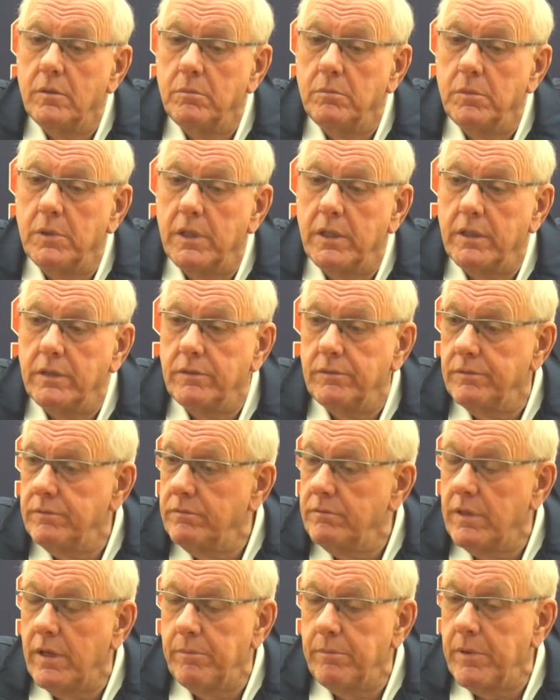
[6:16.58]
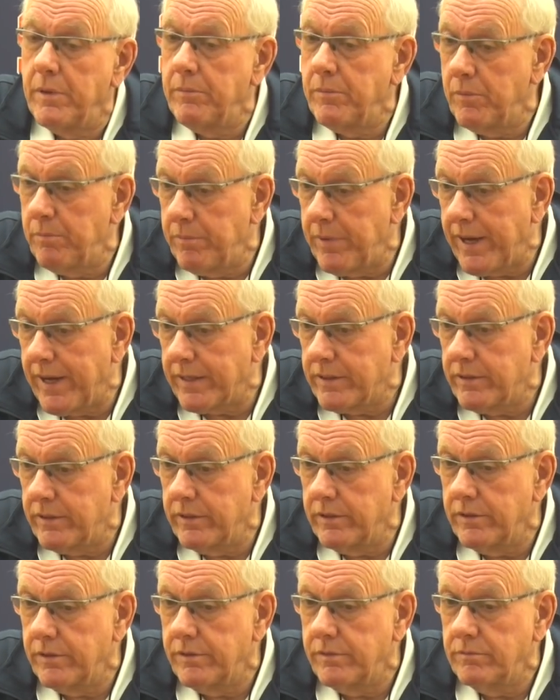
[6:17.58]
But I remember back
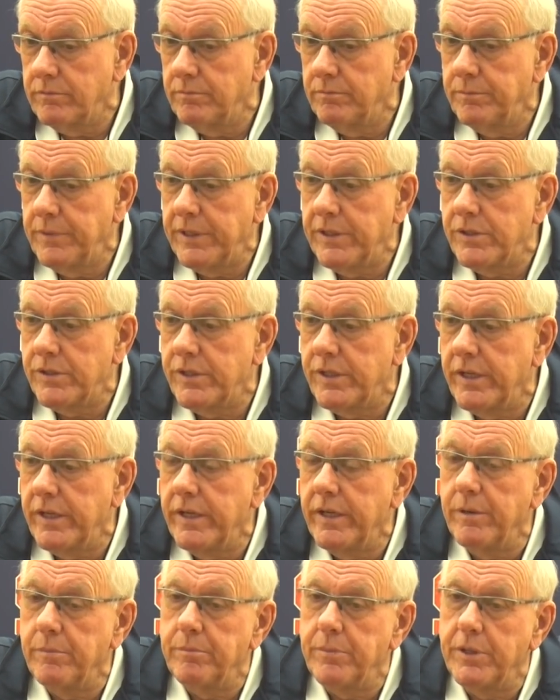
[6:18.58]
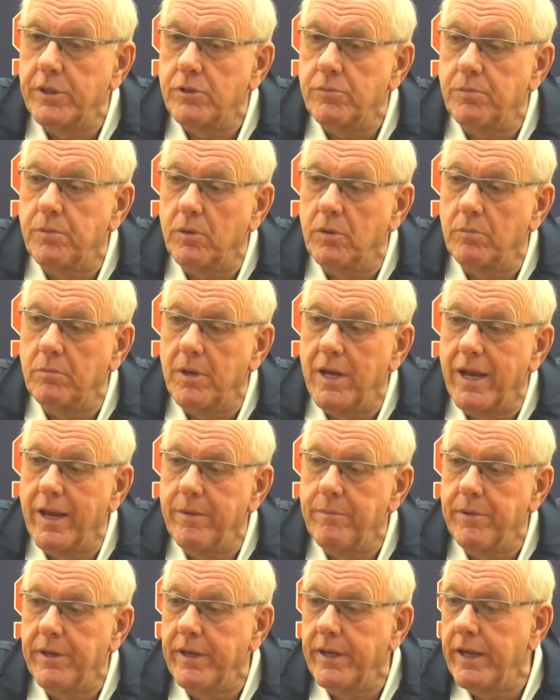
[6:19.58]
to the BC and
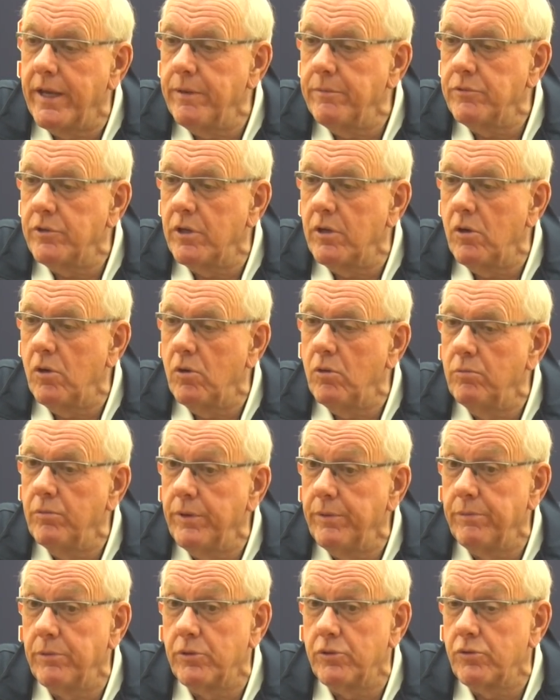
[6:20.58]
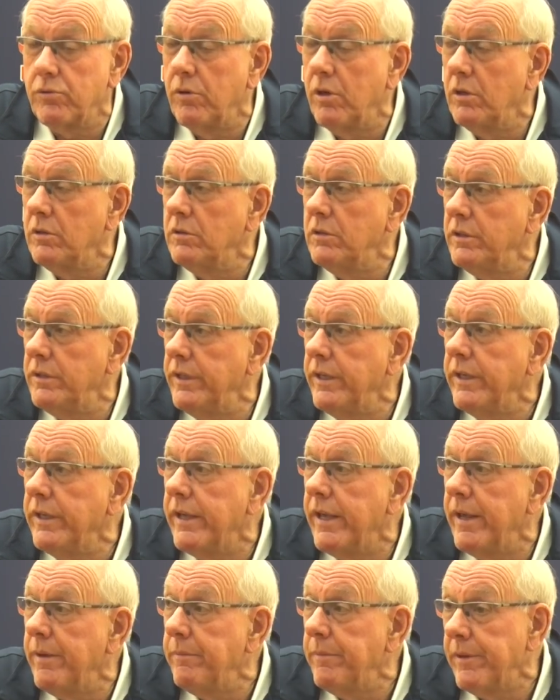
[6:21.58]
Pittsburgh-Miami games at home, we were struggling. He
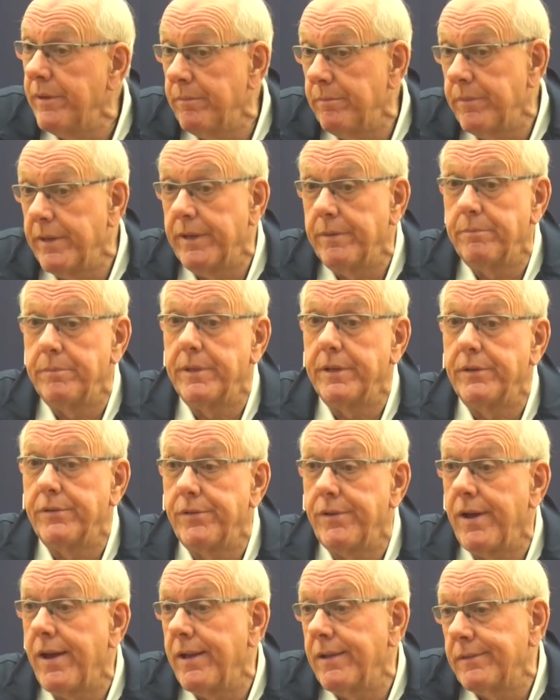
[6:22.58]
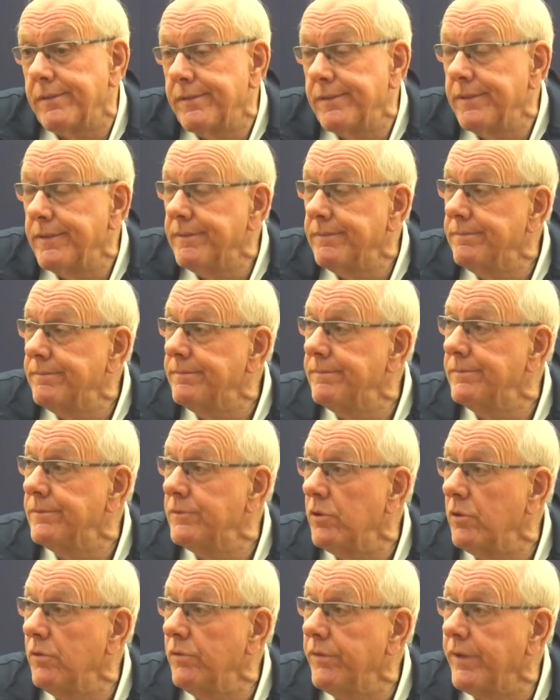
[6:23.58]
came in and made big shots that
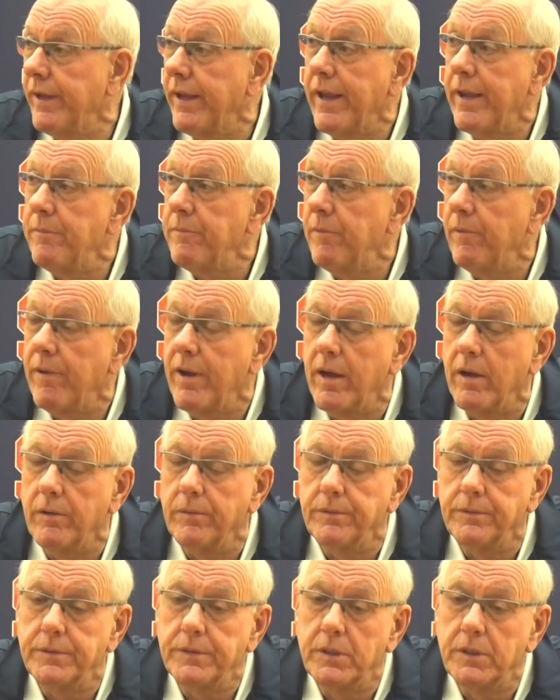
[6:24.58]
turned the game around.